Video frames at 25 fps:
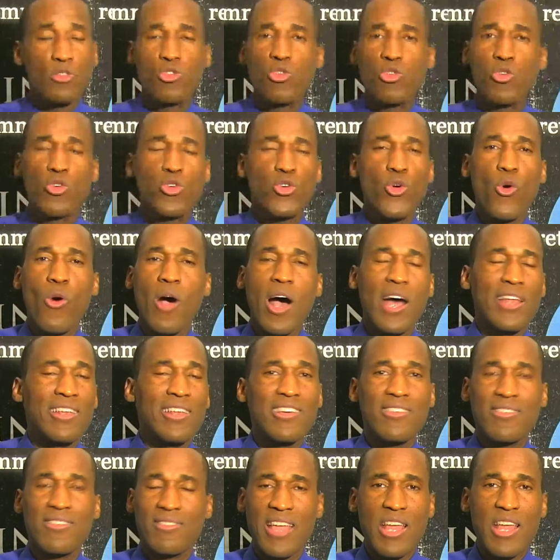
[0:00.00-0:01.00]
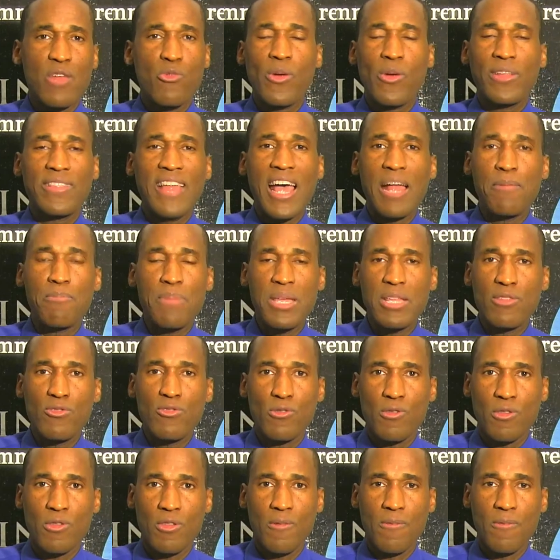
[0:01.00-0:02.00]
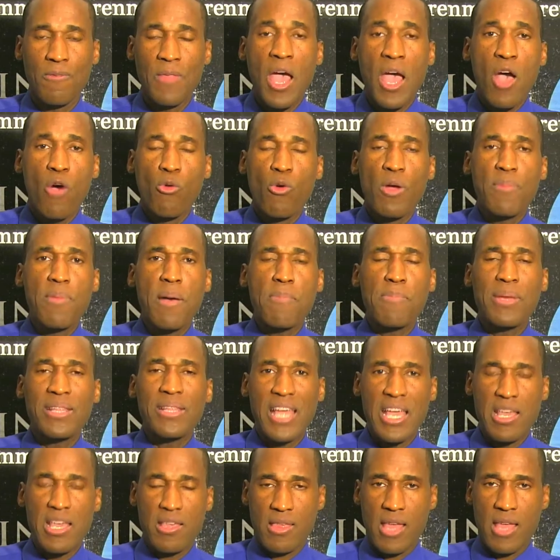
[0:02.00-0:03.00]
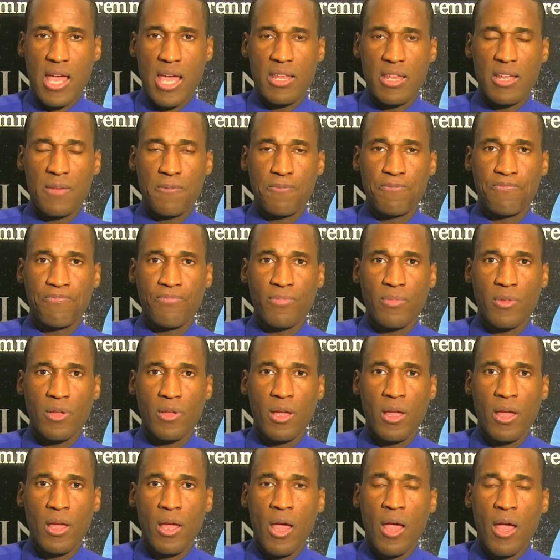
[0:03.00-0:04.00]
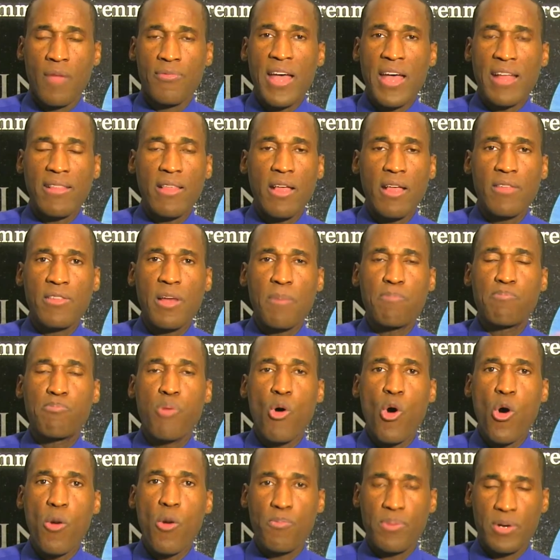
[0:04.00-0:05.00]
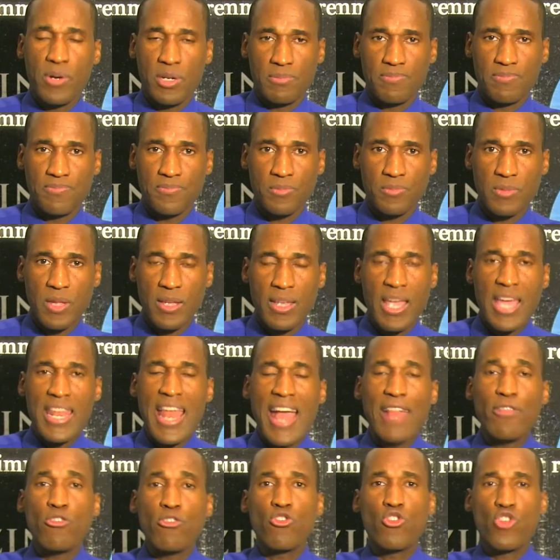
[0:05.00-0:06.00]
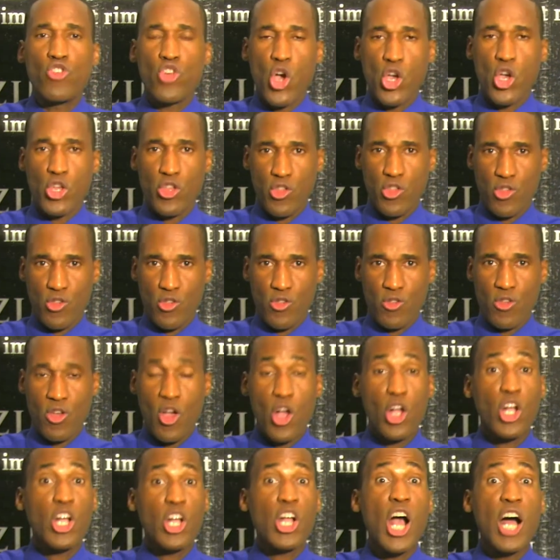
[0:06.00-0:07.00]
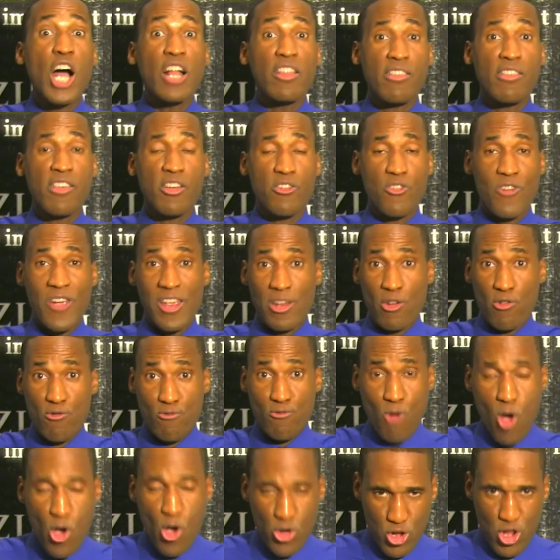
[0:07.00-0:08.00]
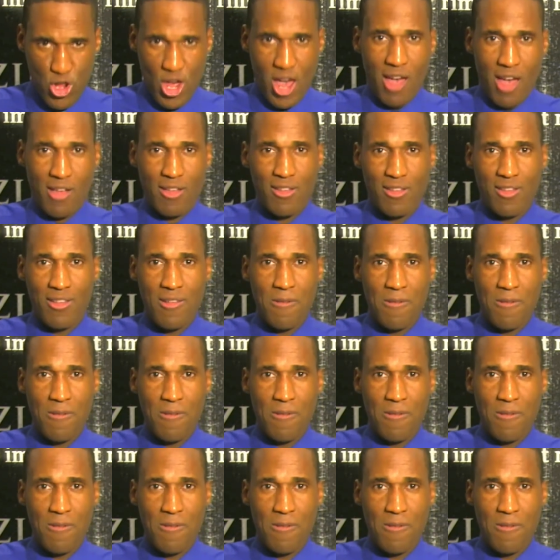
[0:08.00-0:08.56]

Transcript: Do you understand what that means? Remember they said that the Pope cannot just consecrate Russia.